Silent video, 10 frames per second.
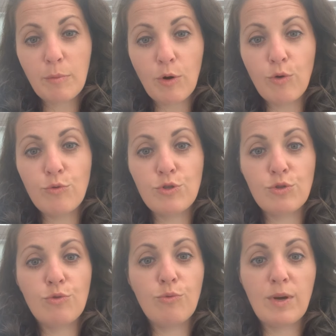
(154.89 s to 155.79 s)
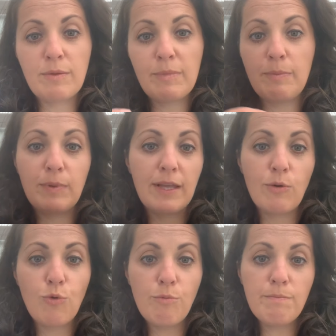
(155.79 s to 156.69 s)
but also with people
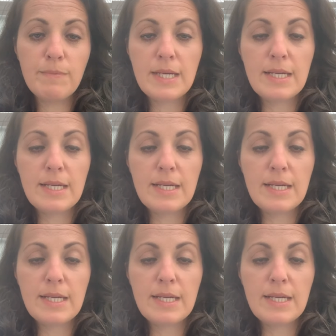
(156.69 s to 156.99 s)
at home.